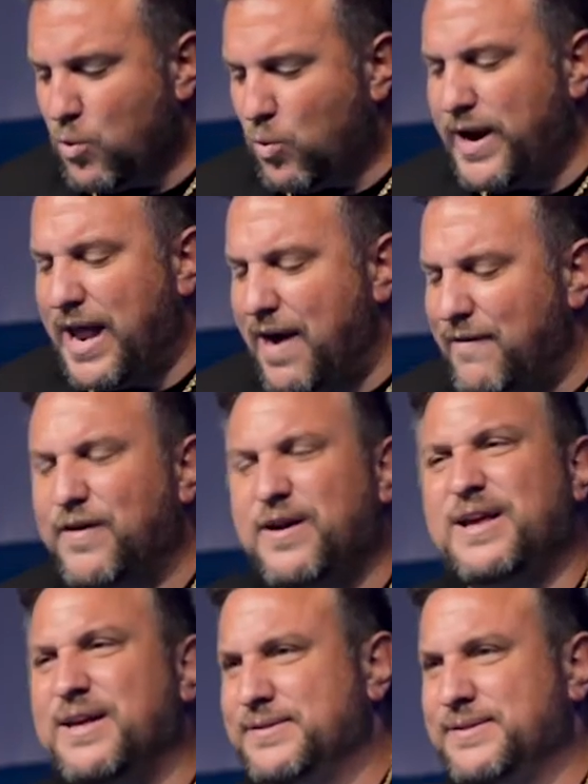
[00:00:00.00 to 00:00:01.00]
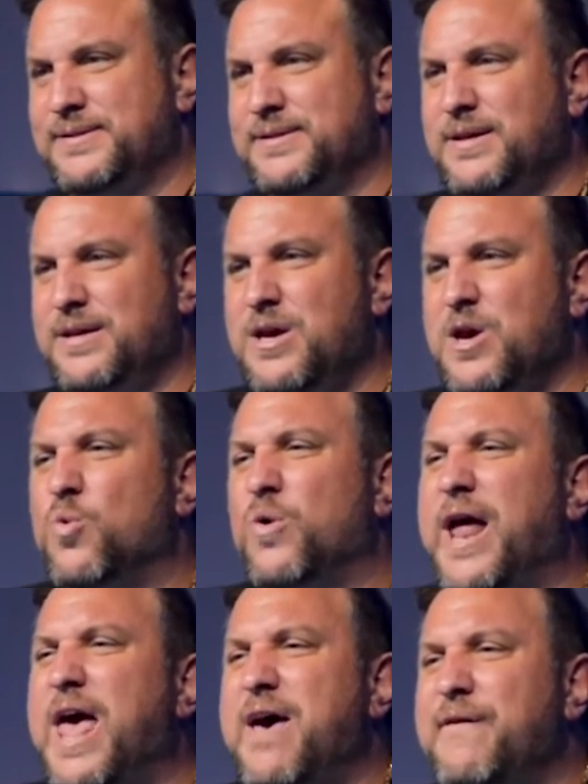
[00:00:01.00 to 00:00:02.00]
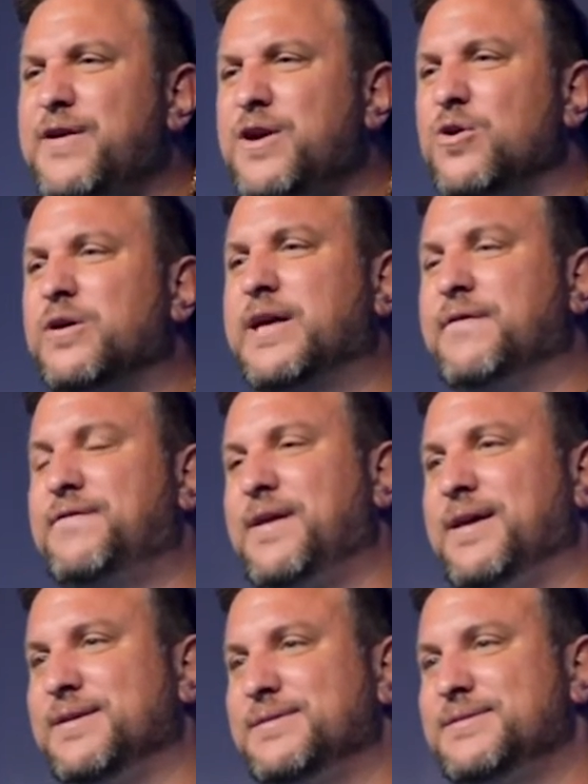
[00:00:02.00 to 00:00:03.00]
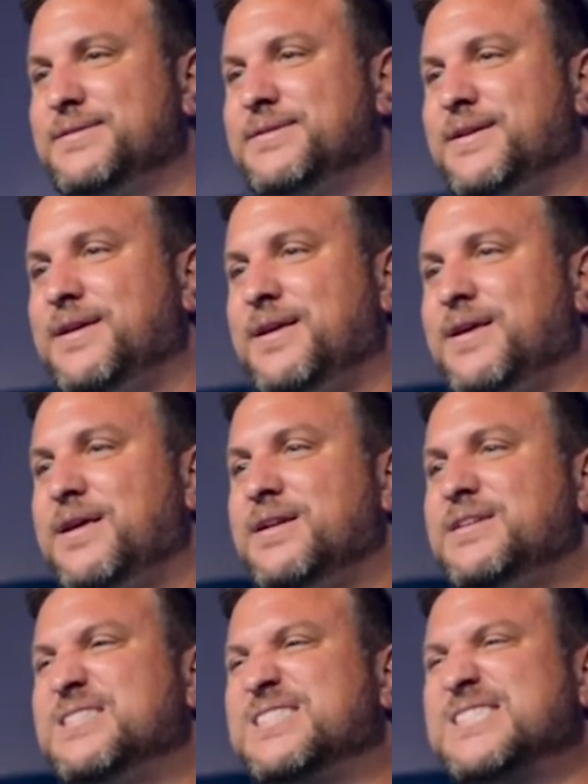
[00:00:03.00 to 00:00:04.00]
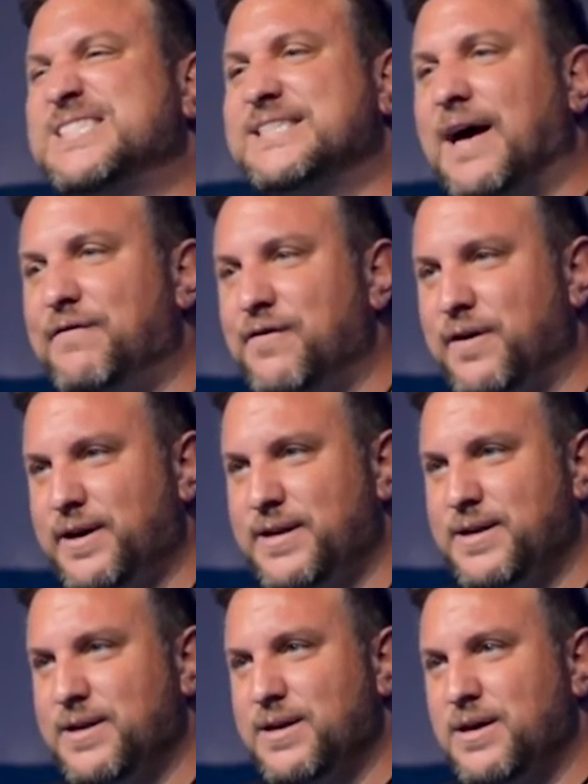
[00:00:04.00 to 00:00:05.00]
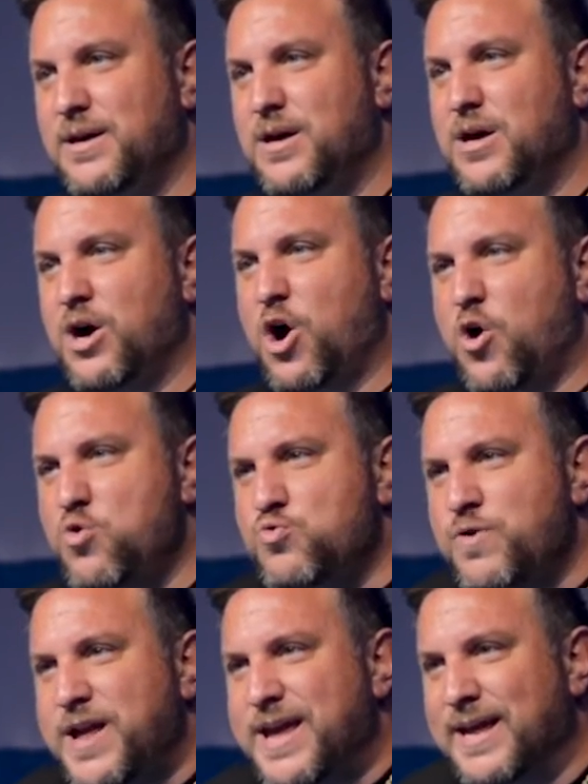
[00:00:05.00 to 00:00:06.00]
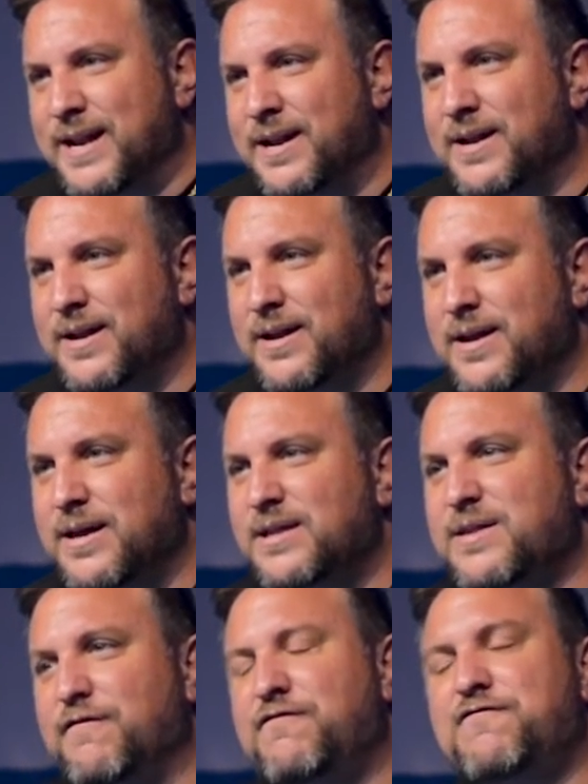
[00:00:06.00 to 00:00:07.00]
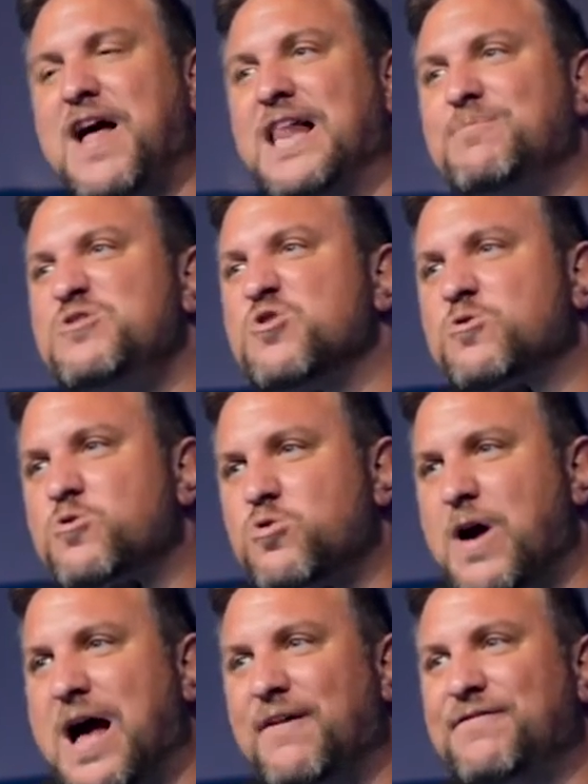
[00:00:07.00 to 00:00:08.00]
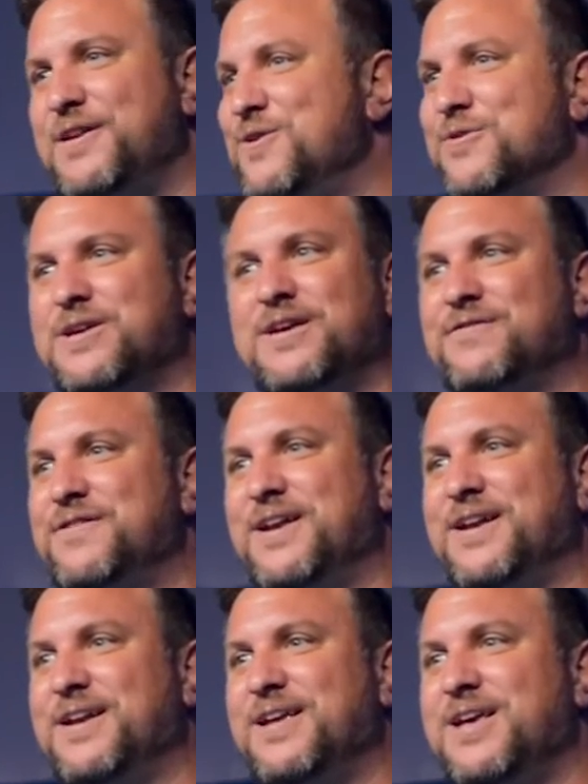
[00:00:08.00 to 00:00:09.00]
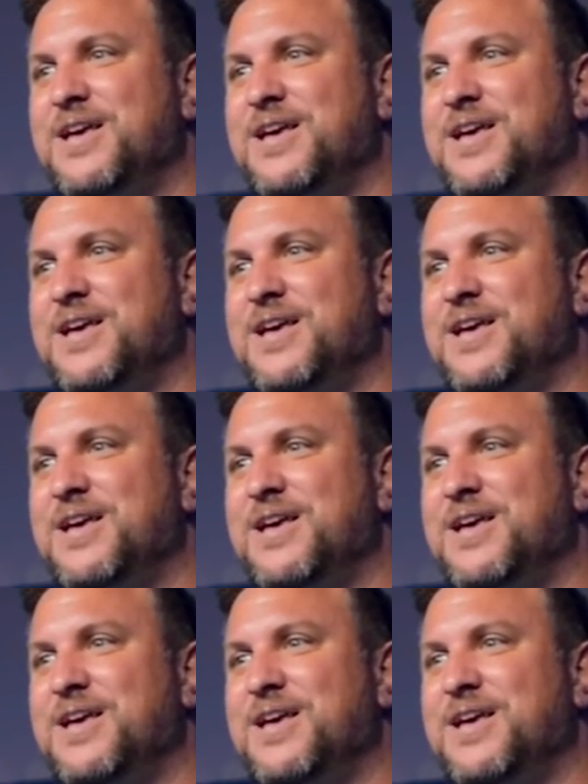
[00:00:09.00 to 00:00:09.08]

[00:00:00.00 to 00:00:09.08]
Whatever it is, whatever your gift is, discover it. Hone in. Develop your craft and your gifting.